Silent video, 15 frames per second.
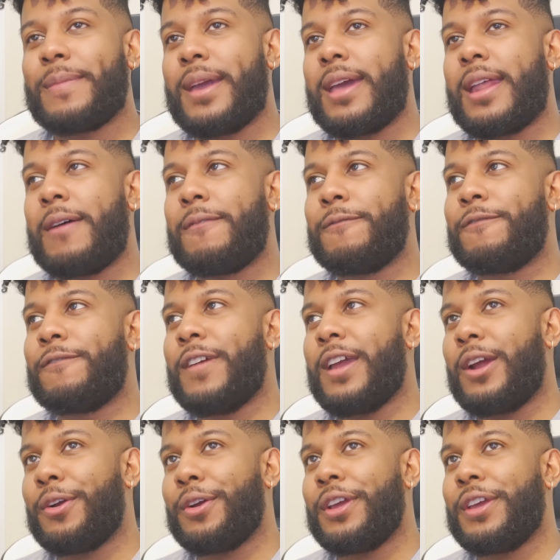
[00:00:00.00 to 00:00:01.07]
man, I'm
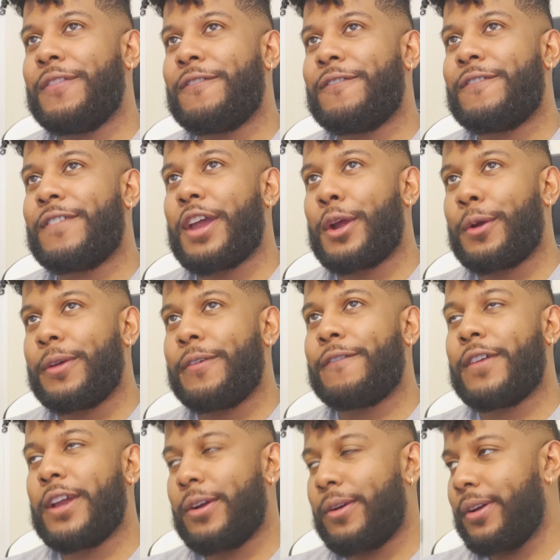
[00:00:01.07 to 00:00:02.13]
very, very,
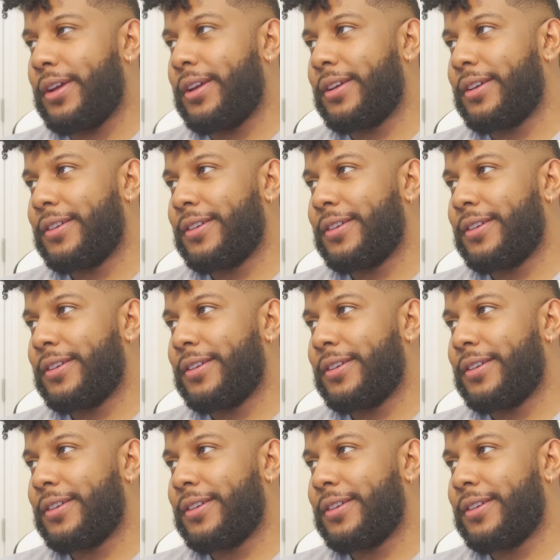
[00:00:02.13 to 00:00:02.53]
very,